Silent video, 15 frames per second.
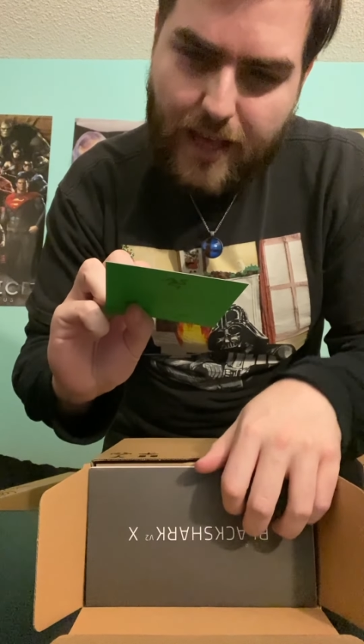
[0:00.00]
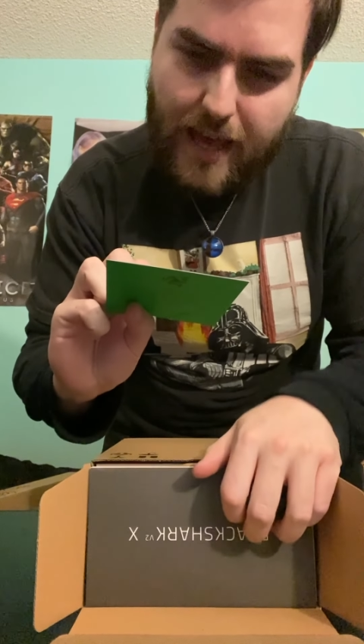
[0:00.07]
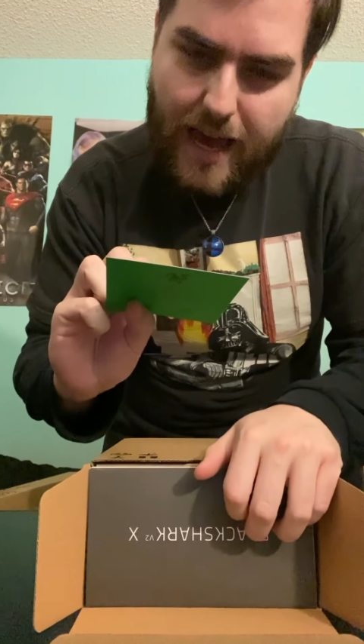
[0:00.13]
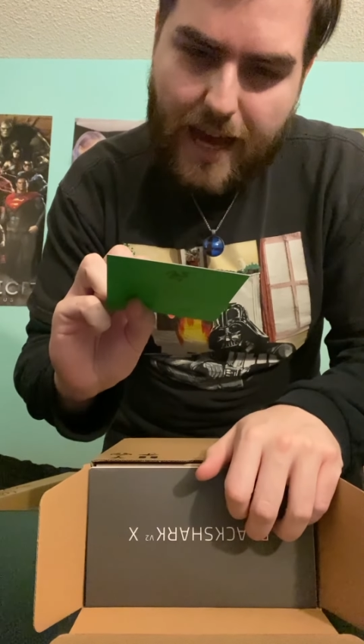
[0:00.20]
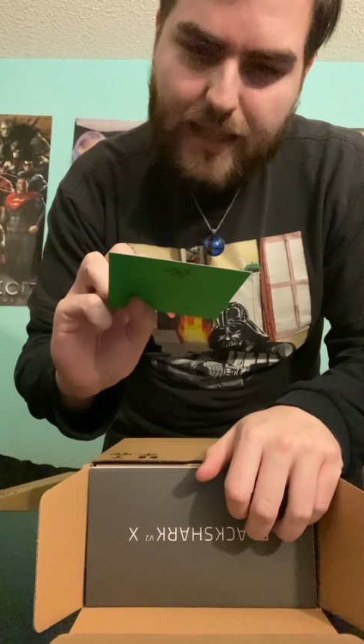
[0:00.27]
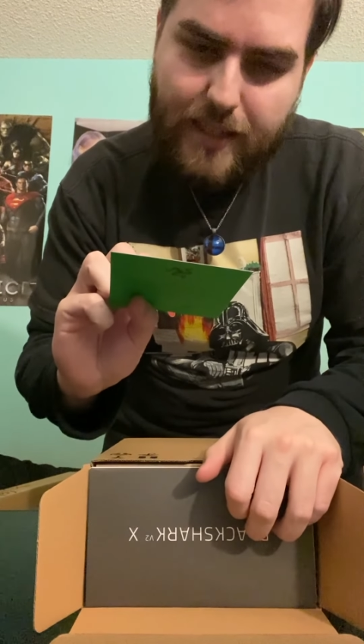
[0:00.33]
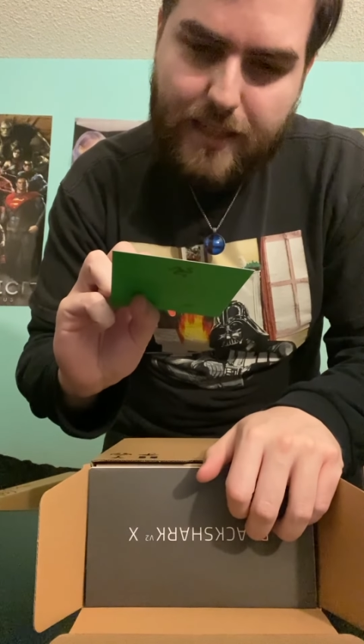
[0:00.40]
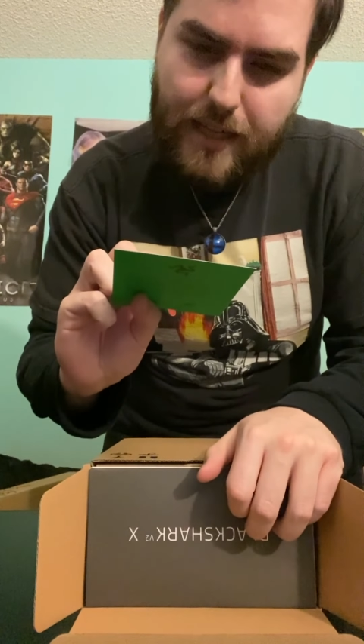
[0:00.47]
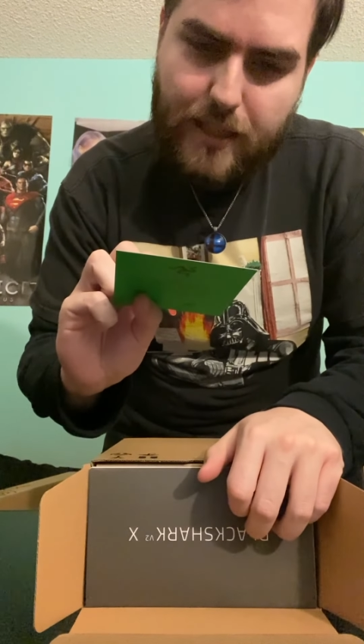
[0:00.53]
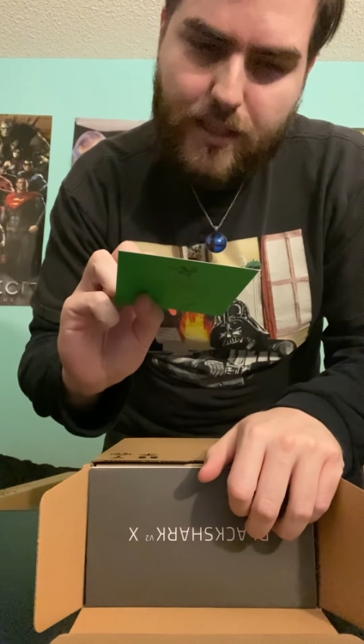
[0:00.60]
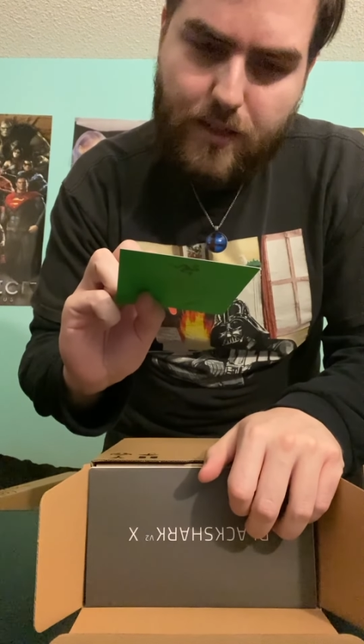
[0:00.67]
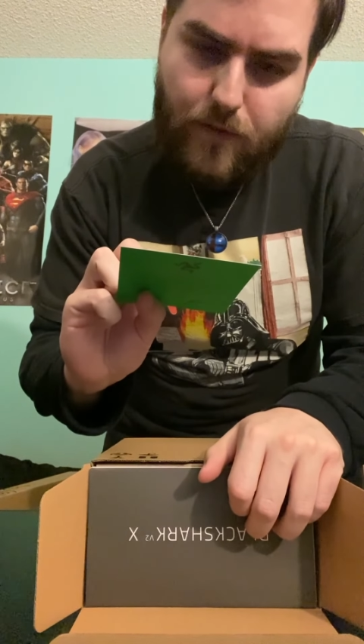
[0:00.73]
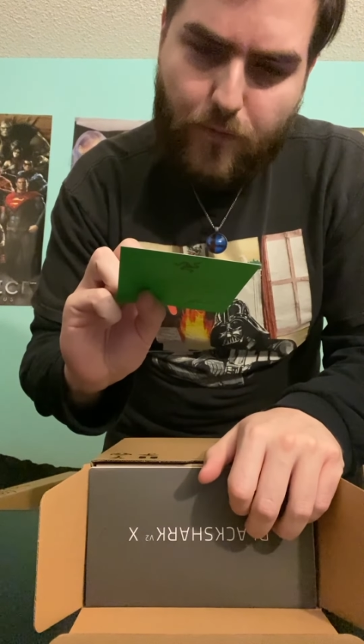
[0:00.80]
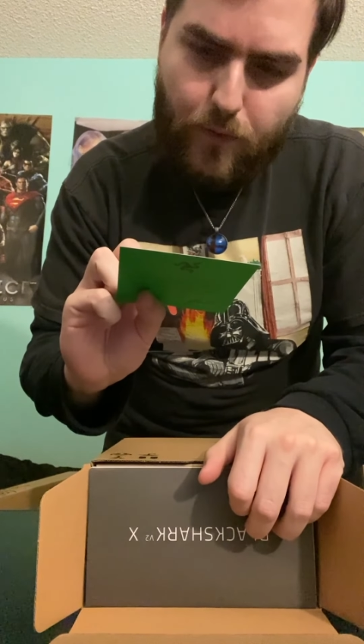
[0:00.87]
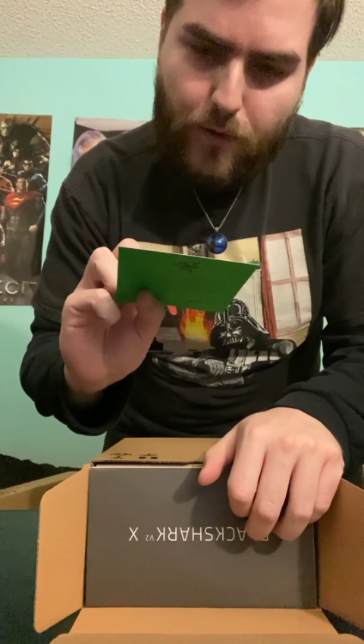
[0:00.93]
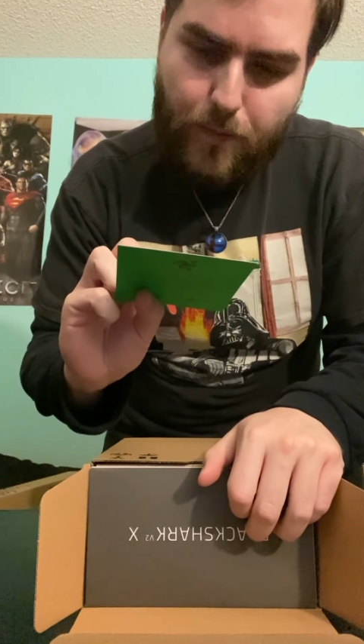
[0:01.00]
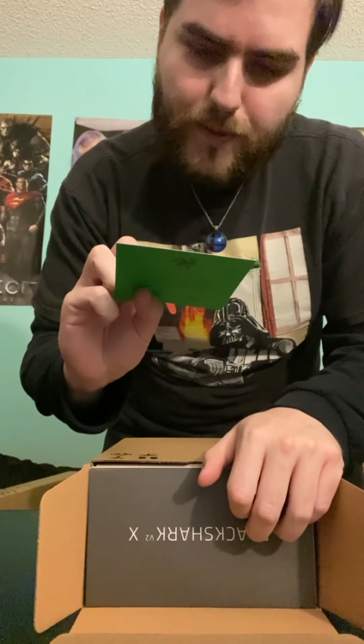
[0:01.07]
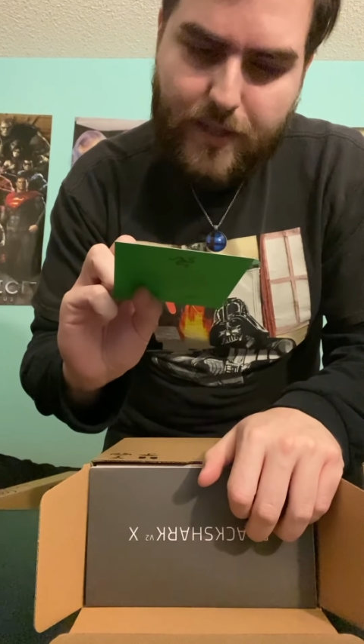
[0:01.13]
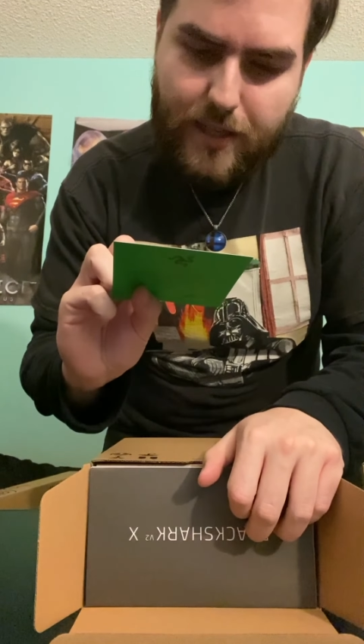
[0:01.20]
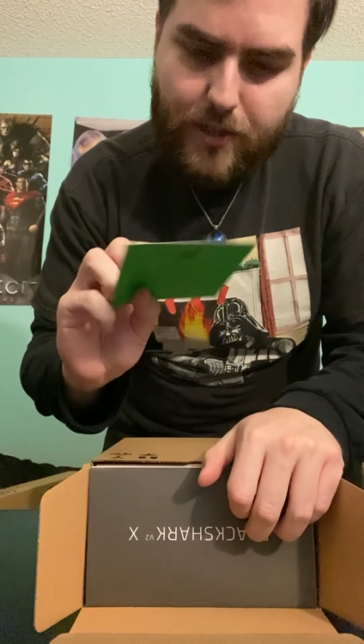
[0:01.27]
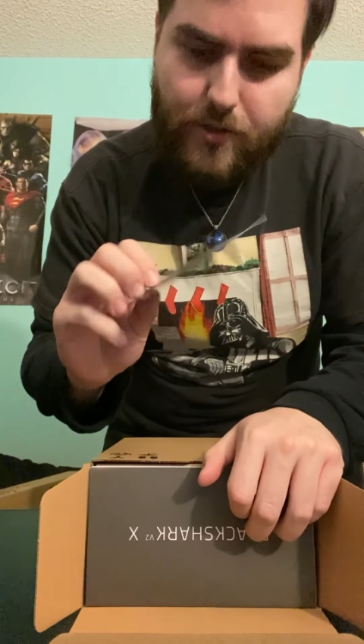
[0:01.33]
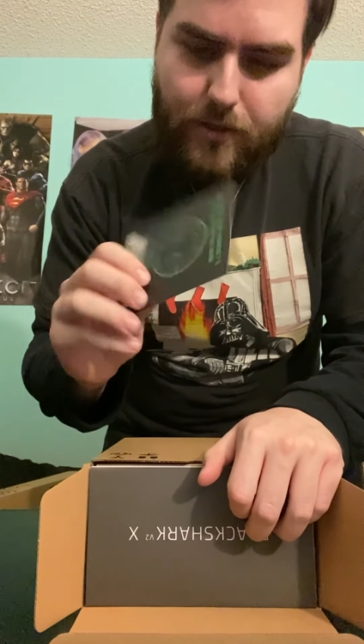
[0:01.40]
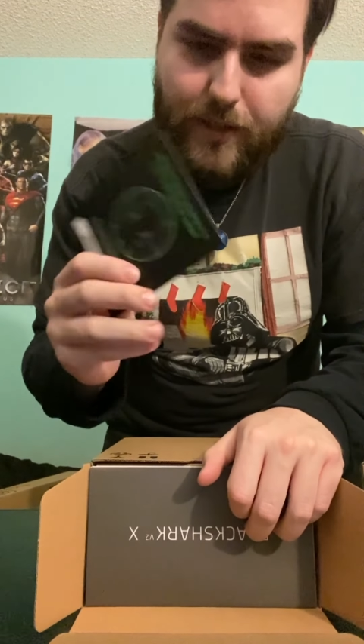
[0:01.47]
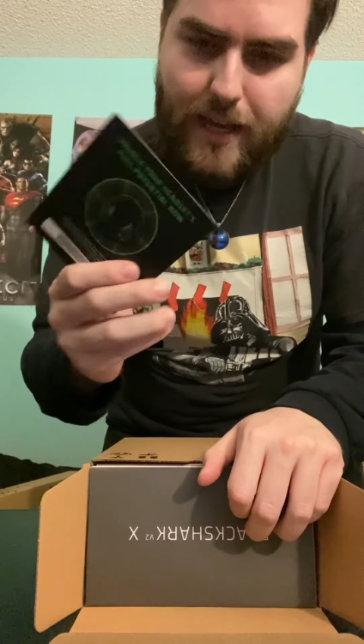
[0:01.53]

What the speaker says: headset's full potential